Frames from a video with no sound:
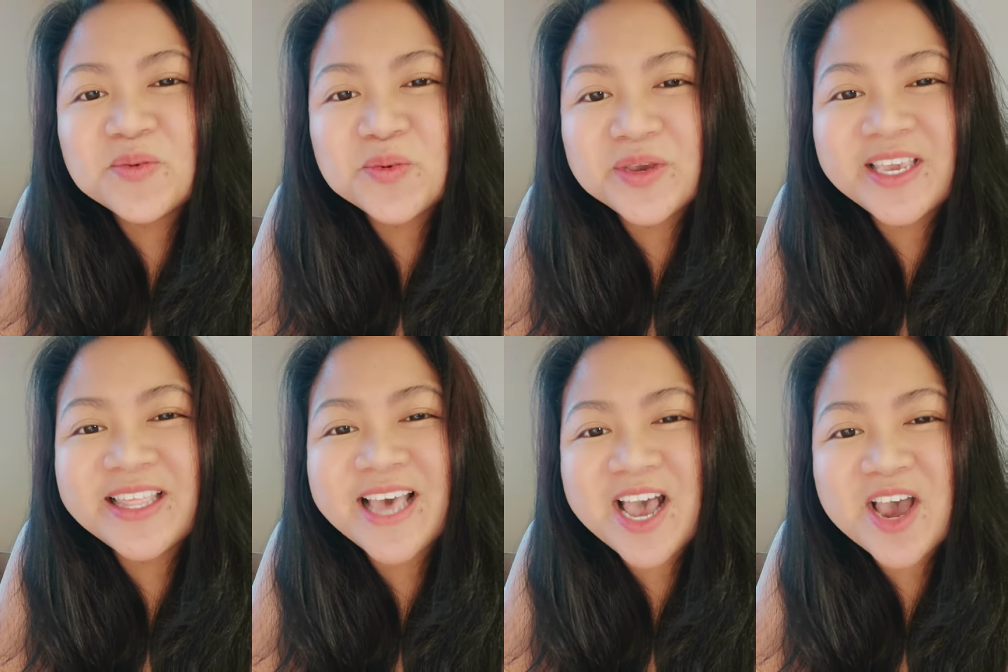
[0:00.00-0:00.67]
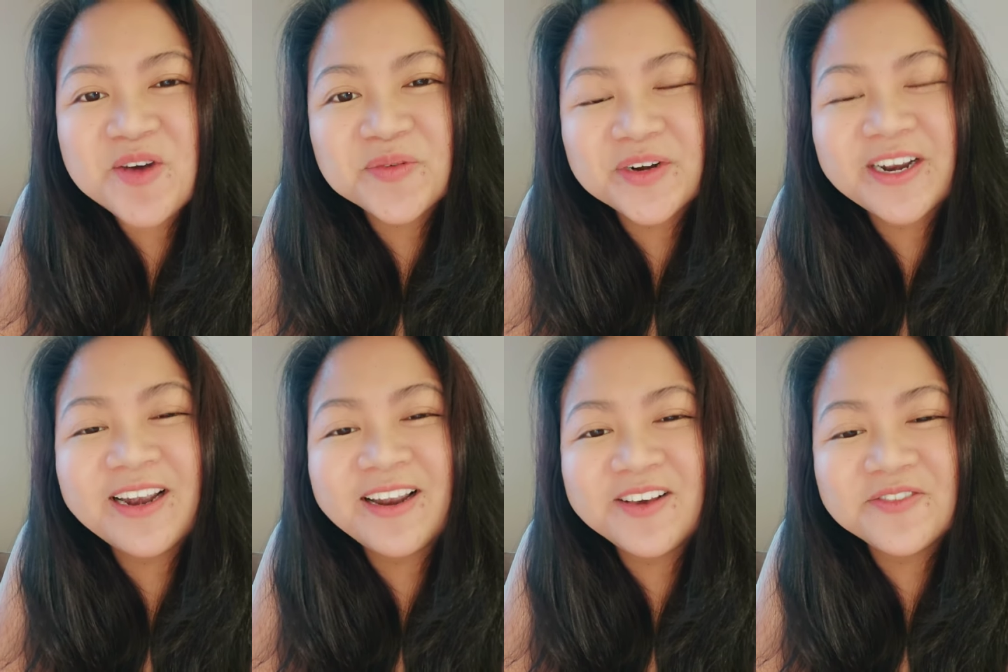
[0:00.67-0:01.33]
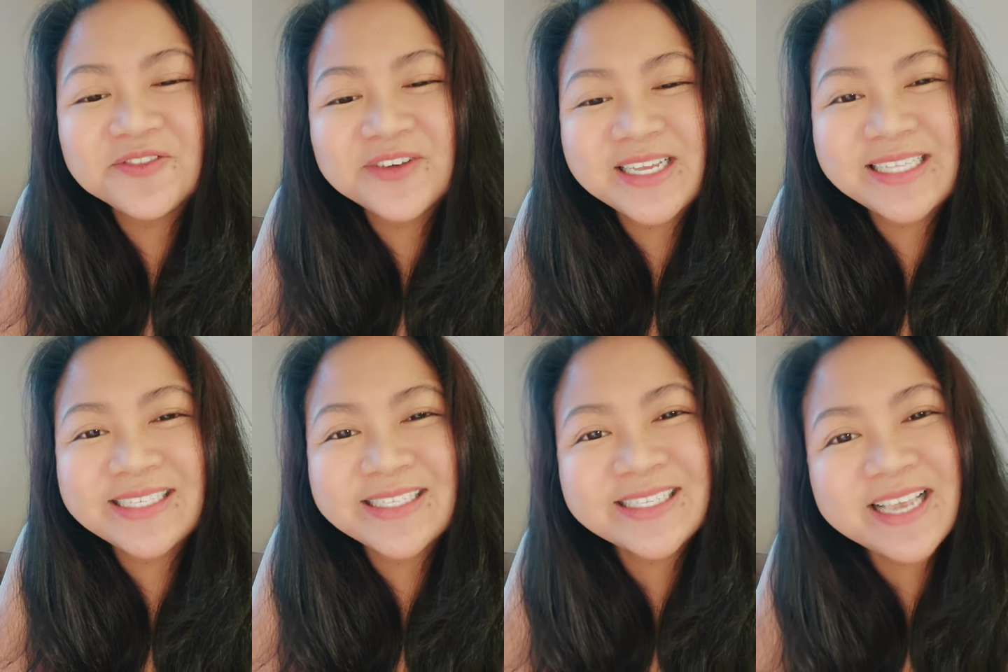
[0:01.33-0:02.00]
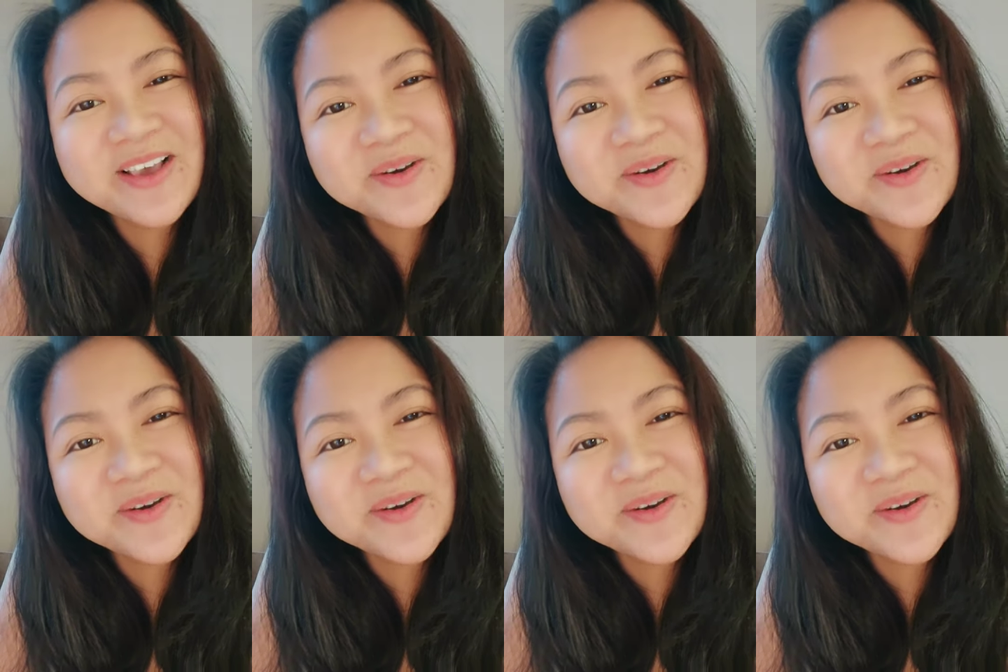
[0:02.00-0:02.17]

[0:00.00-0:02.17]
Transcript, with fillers: with our loved ones.